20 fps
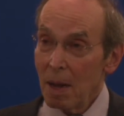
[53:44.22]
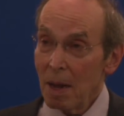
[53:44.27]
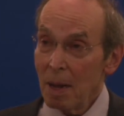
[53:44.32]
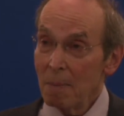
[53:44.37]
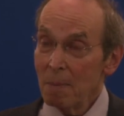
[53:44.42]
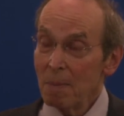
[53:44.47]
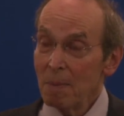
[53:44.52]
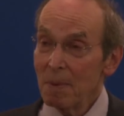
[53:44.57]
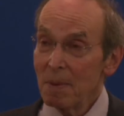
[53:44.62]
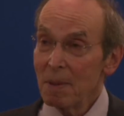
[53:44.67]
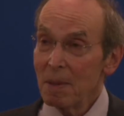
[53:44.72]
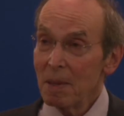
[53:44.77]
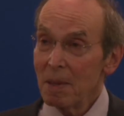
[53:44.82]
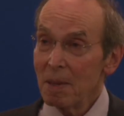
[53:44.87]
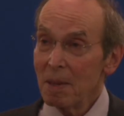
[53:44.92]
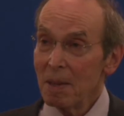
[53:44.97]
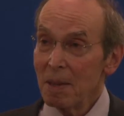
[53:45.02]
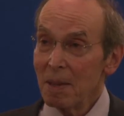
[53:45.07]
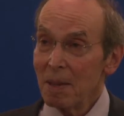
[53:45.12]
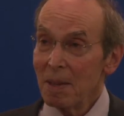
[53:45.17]
I'm
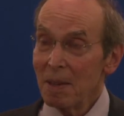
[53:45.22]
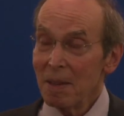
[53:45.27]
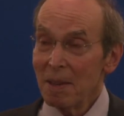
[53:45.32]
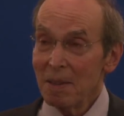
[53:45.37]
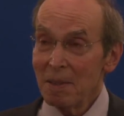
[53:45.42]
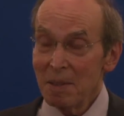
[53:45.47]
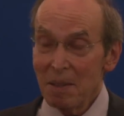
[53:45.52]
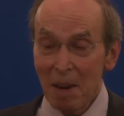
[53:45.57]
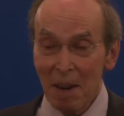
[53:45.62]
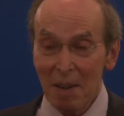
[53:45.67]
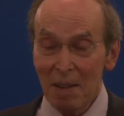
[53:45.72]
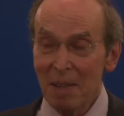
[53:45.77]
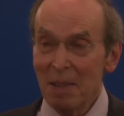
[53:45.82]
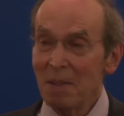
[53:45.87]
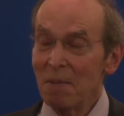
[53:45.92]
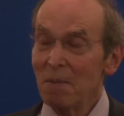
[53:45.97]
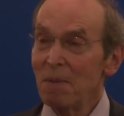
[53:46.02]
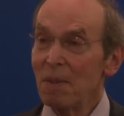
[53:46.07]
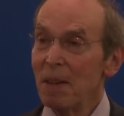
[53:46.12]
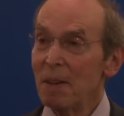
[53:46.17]
entirely
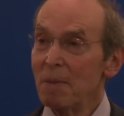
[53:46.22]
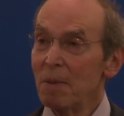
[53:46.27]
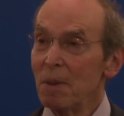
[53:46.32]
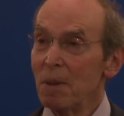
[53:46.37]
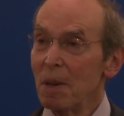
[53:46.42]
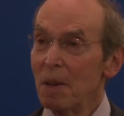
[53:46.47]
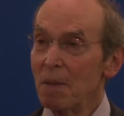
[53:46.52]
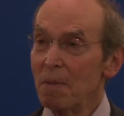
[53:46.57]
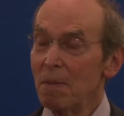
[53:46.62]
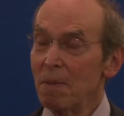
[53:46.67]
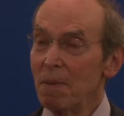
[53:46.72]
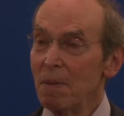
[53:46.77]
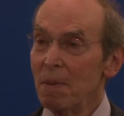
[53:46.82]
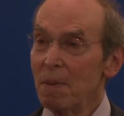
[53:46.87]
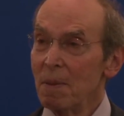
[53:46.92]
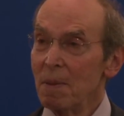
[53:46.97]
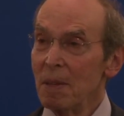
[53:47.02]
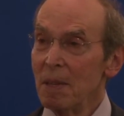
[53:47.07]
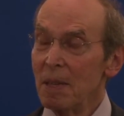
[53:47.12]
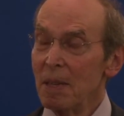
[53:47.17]
in favor of
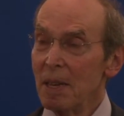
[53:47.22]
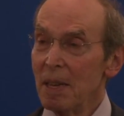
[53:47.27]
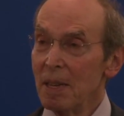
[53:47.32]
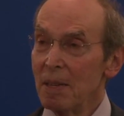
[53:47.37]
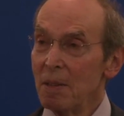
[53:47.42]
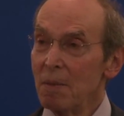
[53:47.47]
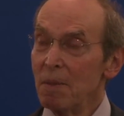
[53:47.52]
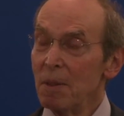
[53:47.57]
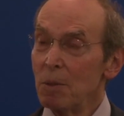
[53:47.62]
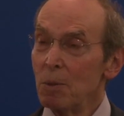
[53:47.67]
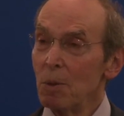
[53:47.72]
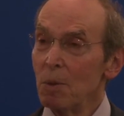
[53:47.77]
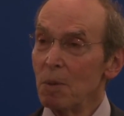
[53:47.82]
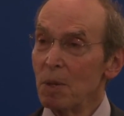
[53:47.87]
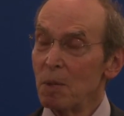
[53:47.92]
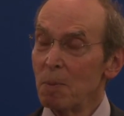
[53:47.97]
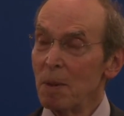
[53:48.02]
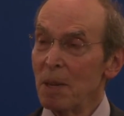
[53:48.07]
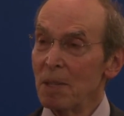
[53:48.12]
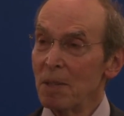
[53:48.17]
the individual
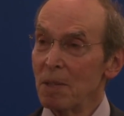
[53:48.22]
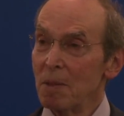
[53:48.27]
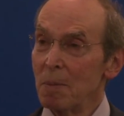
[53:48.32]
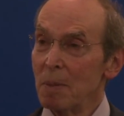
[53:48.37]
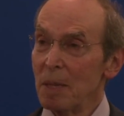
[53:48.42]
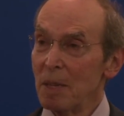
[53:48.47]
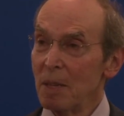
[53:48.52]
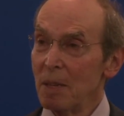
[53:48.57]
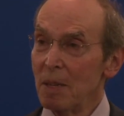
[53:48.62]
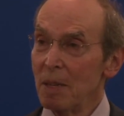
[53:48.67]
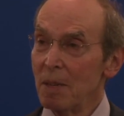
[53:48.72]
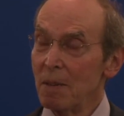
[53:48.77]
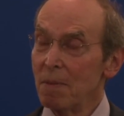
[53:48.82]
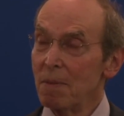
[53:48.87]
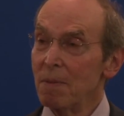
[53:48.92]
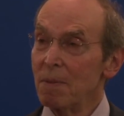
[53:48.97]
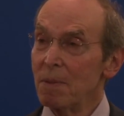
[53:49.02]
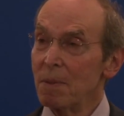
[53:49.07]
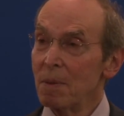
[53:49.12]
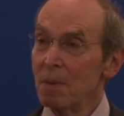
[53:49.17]
responsibility
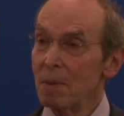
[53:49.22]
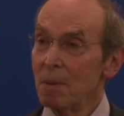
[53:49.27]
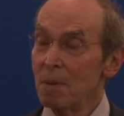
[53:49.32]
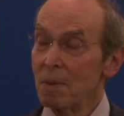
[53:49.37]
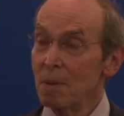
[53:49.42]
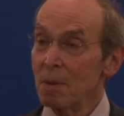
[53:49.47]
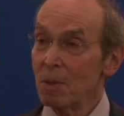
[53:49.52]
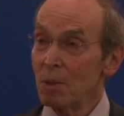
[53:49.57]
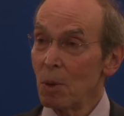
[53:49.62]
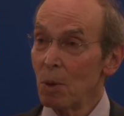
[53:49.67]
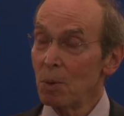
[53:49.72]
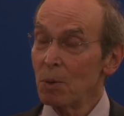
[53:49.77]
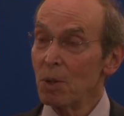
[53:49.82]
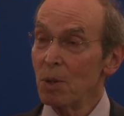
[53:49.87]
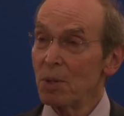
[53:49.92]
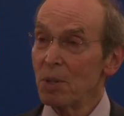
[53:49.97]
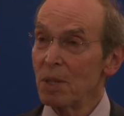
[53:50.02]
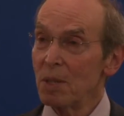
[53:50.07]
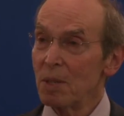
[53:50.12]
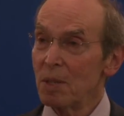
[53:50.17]
of
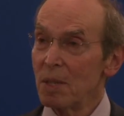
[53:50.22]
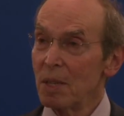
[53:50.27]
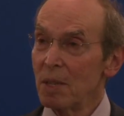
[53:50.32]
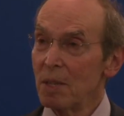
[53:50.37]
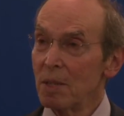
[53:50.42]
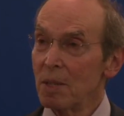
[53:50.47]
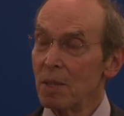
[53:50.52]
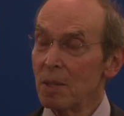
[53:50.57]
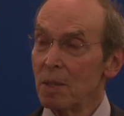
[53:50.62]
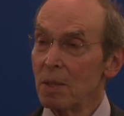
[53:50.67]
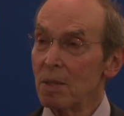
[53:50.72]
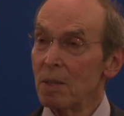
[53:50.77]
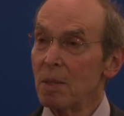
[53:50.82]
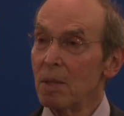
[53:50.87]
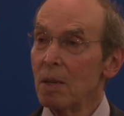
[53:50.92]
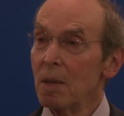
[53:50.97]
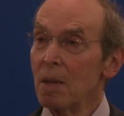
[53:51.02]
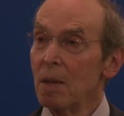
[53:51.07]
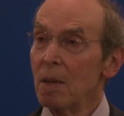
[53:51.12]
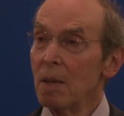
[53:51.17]
soldiers and citizens
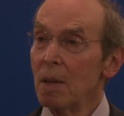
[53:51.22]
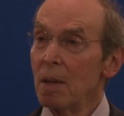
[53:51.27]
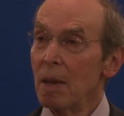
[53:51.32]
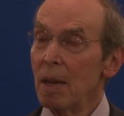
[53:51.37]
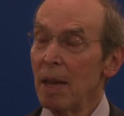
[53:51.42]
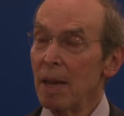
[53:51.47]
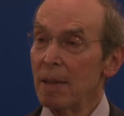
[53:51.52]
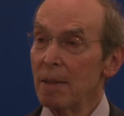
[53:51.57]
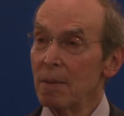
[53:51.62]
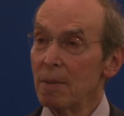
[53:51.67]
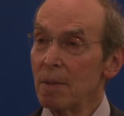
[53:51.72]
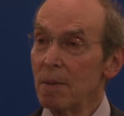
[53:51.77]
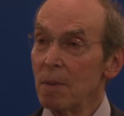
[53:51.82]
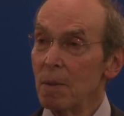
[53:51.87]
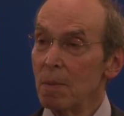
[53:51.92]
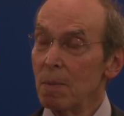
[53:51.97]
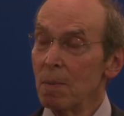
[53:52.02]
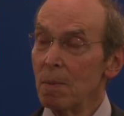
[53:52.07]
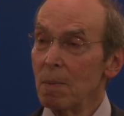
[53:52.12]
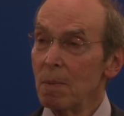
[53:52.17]

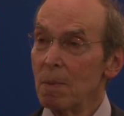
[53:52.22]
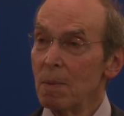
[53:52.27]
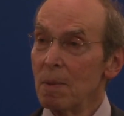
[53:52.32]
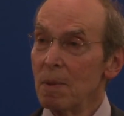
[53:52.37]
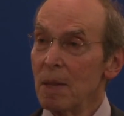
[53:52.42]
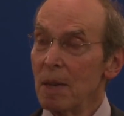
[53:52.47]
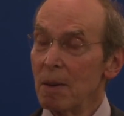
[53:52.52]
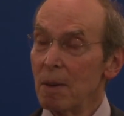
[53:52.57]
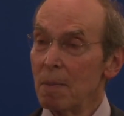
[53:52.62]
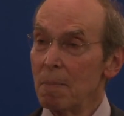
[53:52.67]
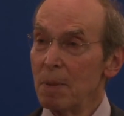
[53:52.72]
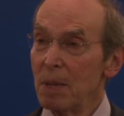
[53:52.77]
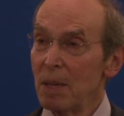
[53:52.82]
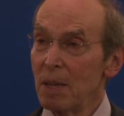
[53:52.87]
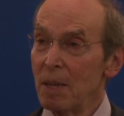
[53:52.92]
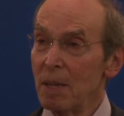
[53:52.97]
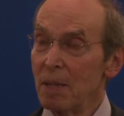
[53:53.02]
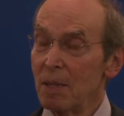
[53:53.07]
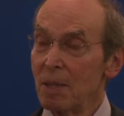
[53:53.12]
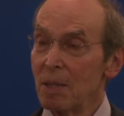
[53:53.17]
and their
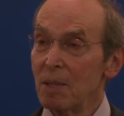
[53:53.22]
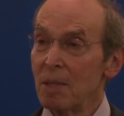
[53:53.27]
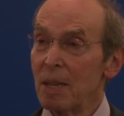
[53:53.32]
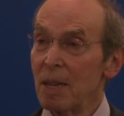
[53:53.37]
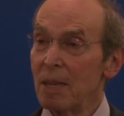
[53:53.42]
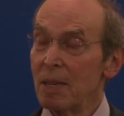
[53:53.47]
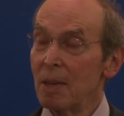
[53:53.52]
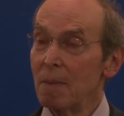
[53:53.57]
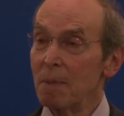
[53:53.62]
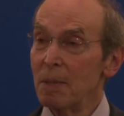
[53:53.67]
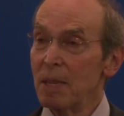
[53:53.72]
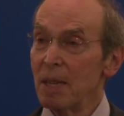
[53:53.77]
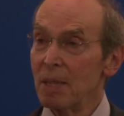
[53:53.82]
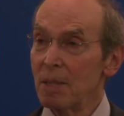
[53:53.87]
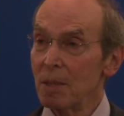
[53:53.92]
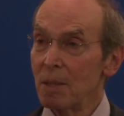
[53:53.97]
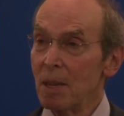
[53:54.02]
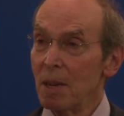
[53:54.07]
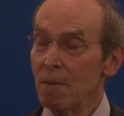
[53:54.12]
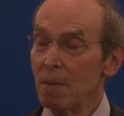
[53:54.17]
ability to stand up
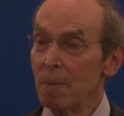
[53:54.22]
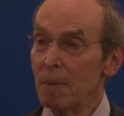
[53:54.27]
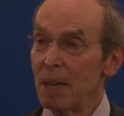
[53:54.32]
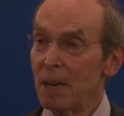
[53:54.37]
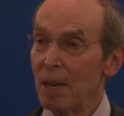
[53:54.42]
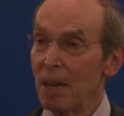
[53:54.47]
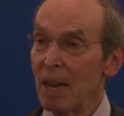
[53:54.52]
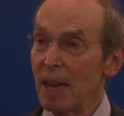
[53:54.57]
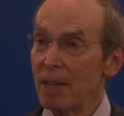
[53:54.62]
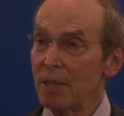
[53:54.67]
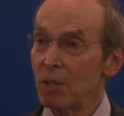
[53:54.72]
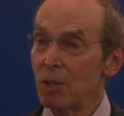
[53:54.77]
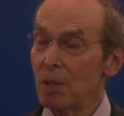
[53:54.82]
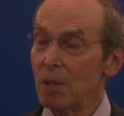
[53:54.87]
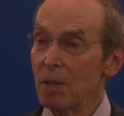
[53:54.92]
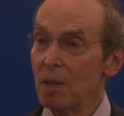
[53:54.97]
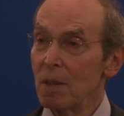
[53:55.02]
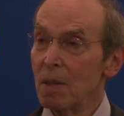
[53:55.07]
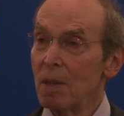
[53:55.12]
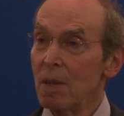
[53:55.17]
against governmental
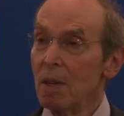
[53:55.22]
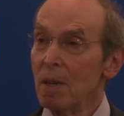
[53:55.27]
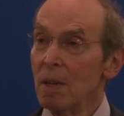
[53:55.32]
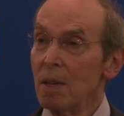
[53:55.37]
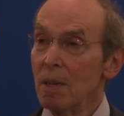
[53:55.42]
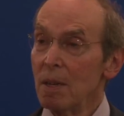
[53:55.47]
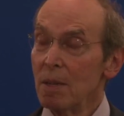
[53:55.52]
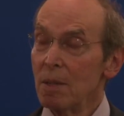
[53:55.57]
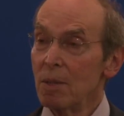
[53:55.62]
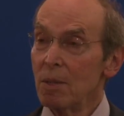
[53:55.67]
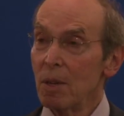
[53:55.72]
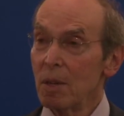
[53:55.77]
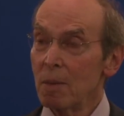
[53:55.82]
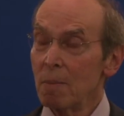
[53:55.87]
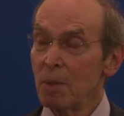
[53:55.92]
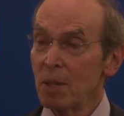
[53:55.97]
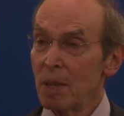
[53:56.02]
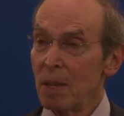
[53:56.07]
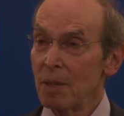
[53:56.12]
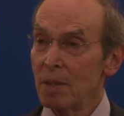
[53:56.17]
action in
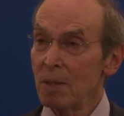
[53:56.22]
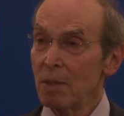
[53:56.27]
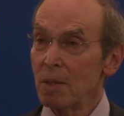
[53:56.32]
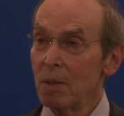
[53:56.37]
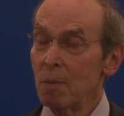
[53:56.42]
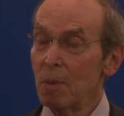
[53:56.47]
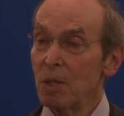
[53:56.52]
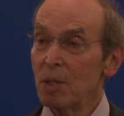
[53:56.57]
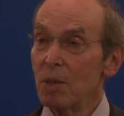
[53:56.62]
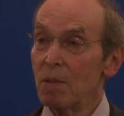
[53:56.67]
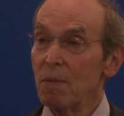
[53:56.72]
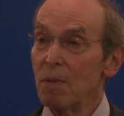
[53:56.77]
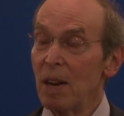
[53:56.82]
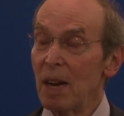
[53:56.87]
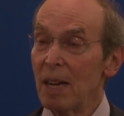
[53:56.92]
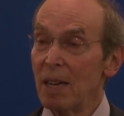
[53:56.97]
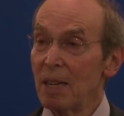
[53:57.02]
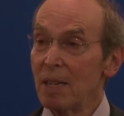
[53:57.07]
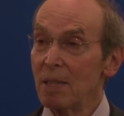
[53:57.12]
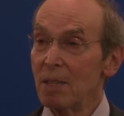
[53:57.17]
circumstances in which it
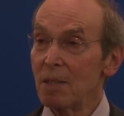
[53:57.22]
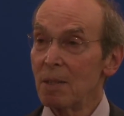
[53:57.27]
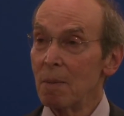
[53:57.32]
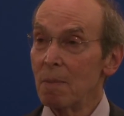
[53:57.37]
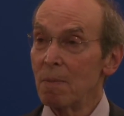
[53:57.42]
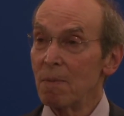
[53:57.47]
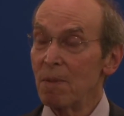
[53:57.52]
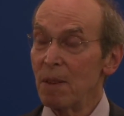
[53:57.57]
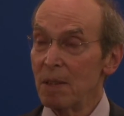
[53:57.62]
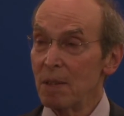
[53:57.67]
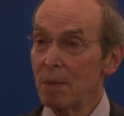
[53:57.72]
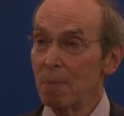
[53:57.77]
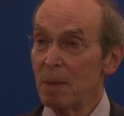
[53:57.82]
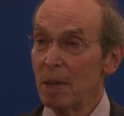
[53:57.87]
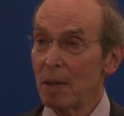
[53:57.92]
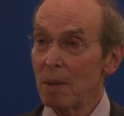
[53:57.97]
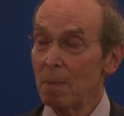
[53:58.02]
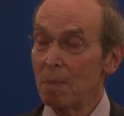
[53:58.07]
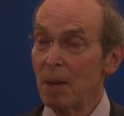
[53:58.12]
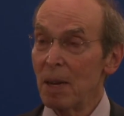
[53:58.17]
violates some
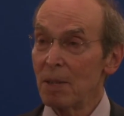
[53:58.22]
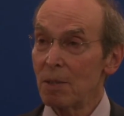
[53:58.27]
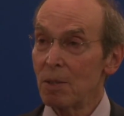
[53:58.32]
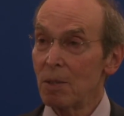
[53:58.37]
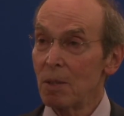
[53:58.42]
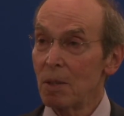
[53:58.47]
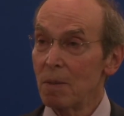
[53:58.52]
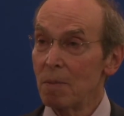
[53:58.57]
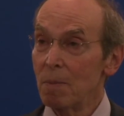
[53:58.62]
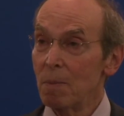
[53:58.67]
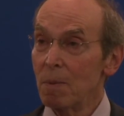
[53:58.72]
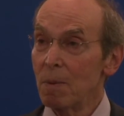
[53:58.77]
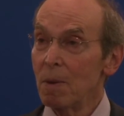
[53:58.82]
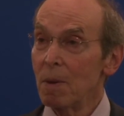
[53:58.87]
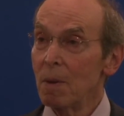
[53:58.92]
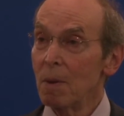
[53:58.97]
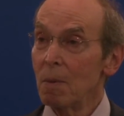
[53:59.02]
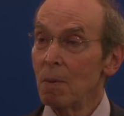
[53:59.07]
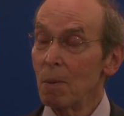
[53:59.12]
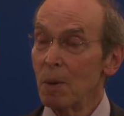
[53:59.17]
fundamental postulate
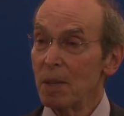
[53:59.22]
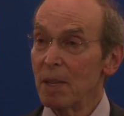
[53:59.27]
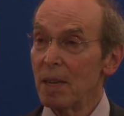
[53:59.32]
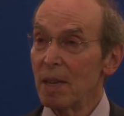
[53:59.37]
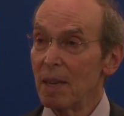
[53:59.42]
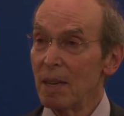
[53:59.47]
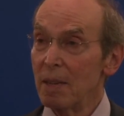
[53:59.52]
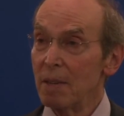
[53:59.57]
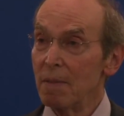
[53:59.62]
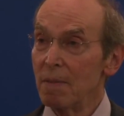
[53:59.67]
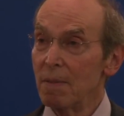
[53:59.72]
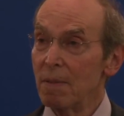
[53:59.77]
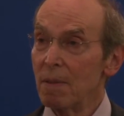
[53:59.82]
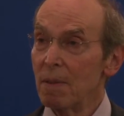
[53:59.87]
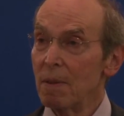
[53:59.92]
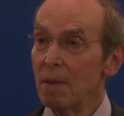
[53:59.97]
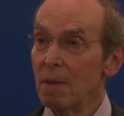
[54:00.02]
where they live.